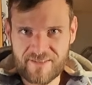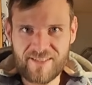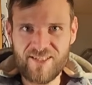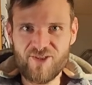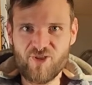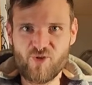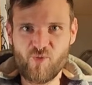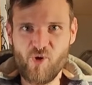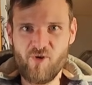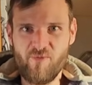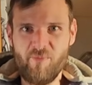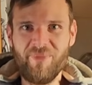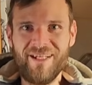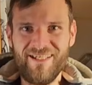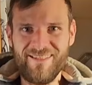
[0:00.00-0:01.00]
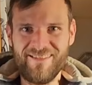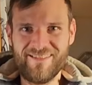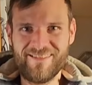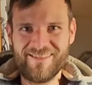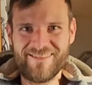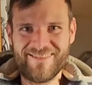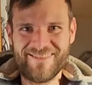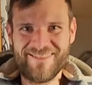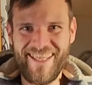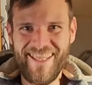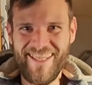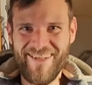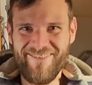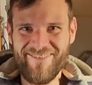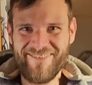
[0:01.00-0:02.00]
send us one, please.
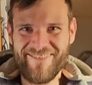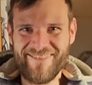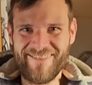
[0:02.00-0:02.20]
Thank you.